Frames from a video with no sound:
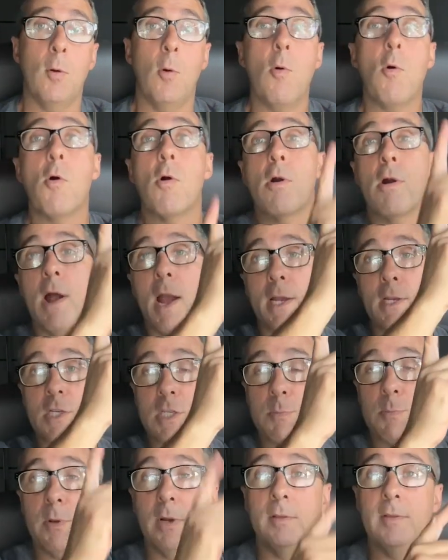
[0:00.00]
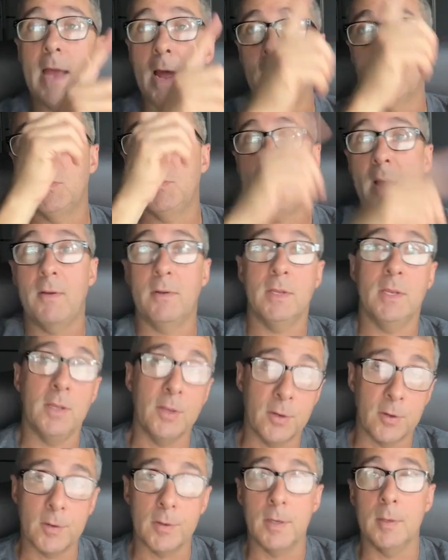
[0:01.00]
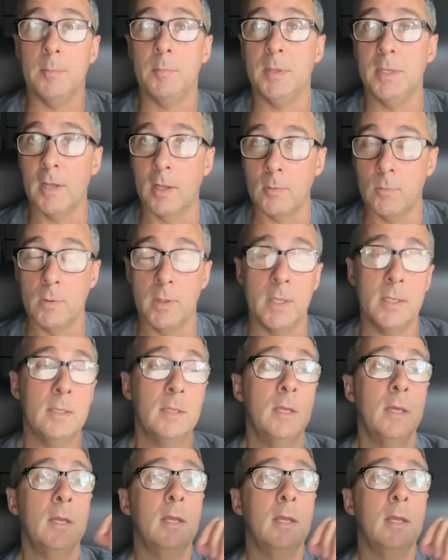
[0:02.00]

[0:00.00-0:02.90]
or I could just put a downspout here and be done with it.